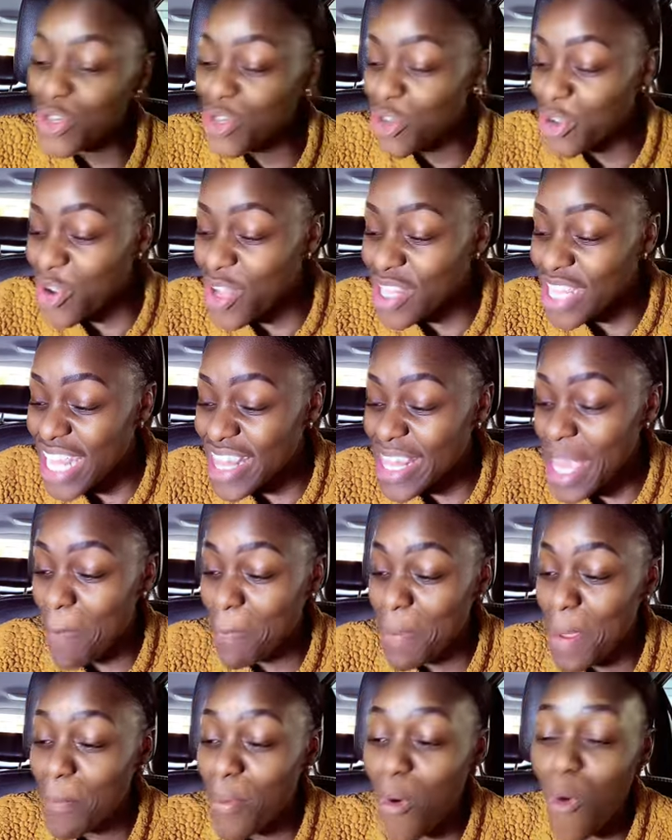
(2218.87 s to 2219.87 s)
Do you know that
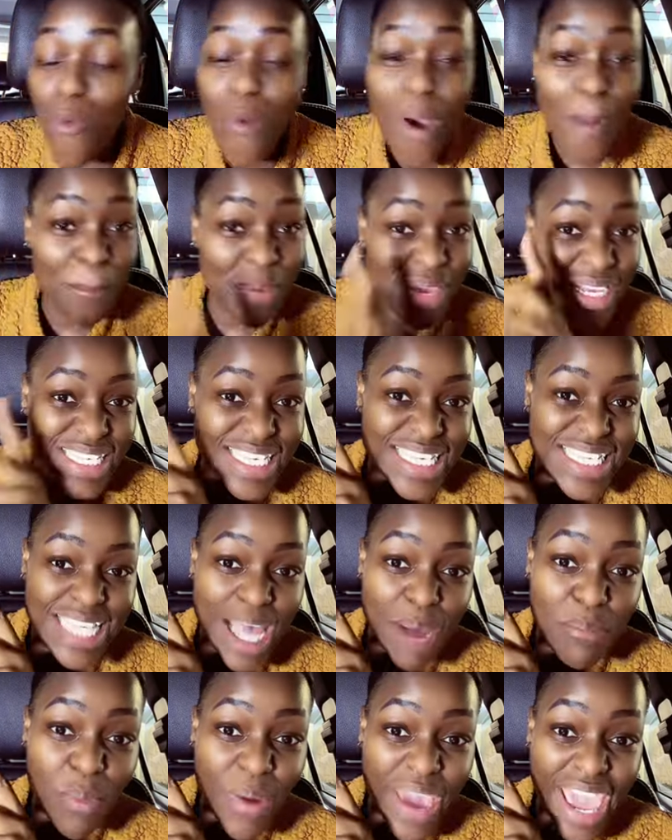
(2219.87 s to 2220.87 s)
there are people who are busy
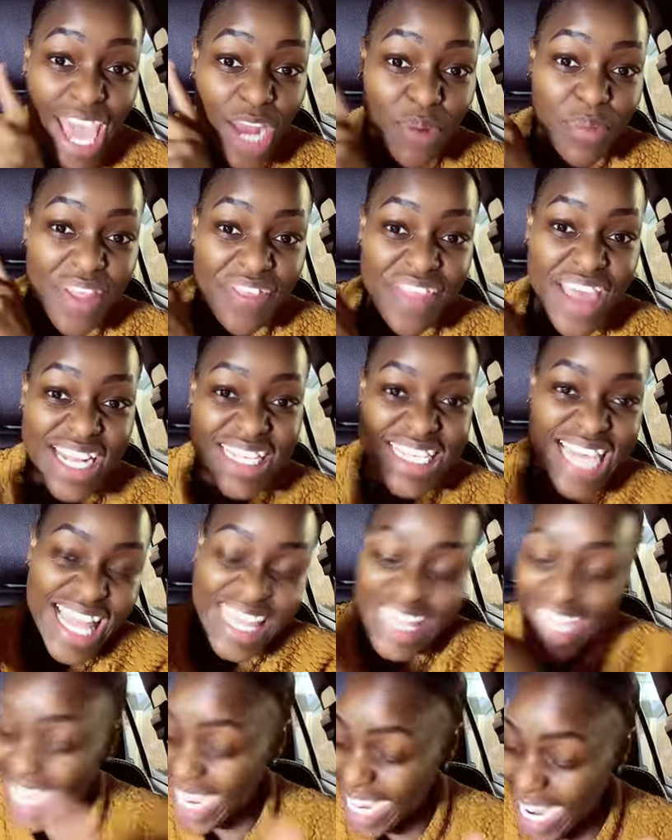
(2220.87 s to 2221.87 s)
somewhere, and when they're
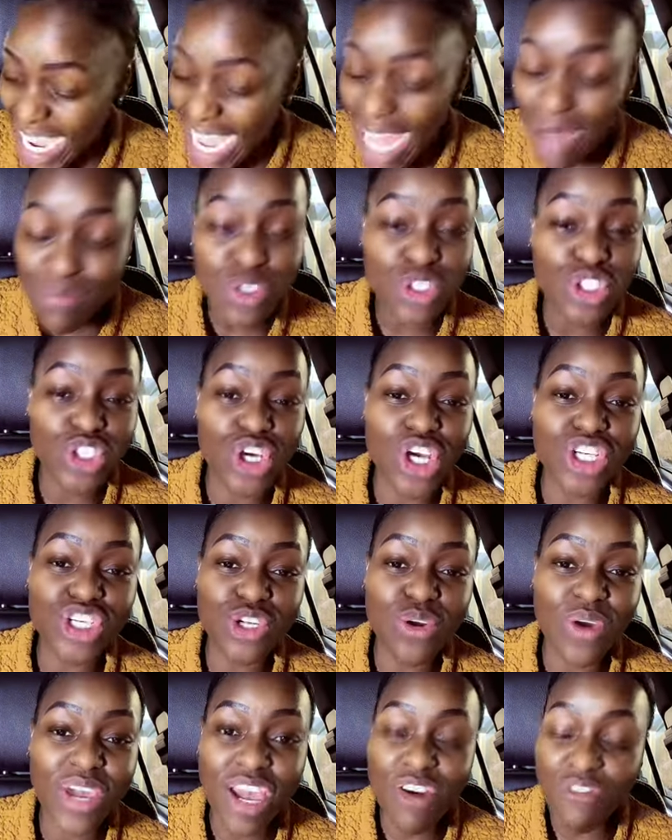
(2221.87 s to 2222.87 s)
done, they're going to come to
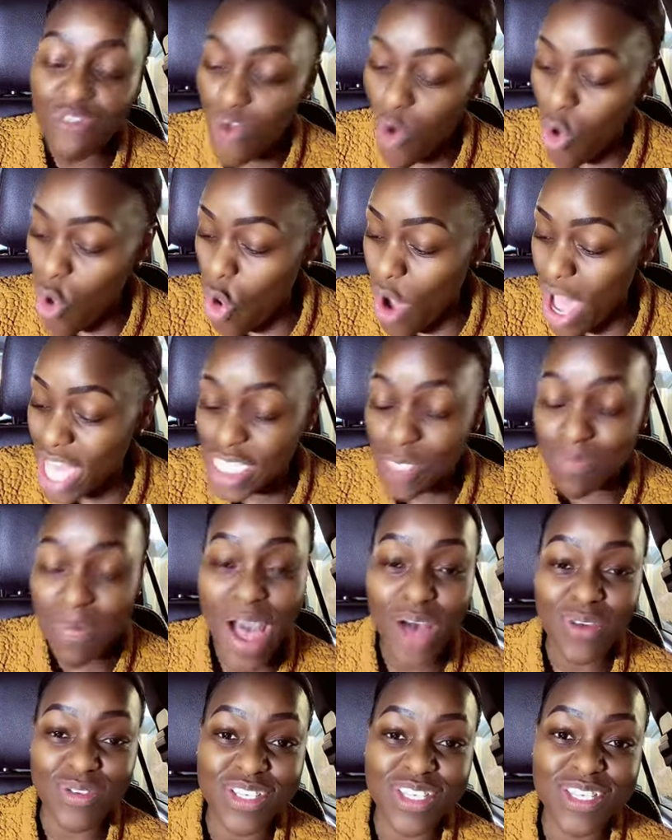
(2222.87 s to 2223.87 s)
church looking for a
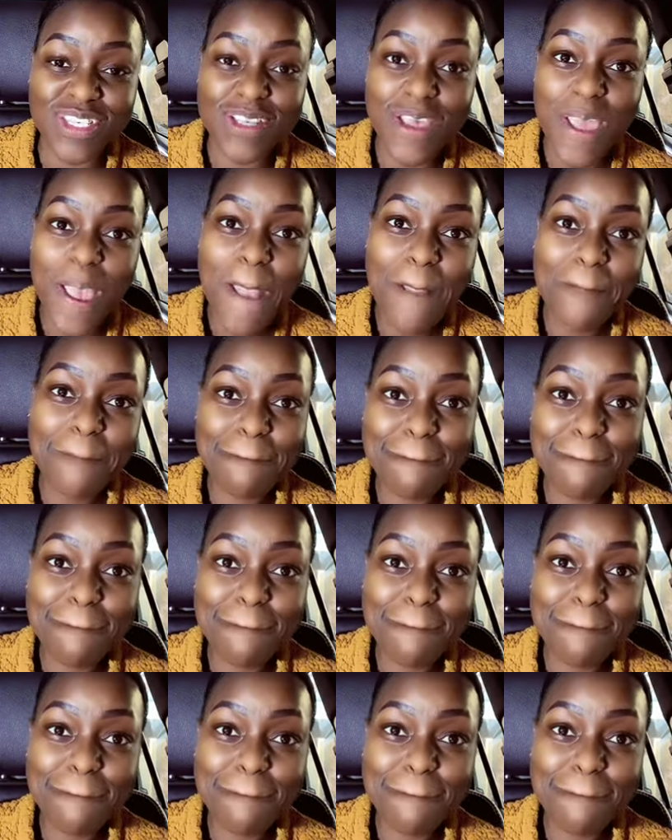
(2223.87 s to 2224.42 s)
spouse?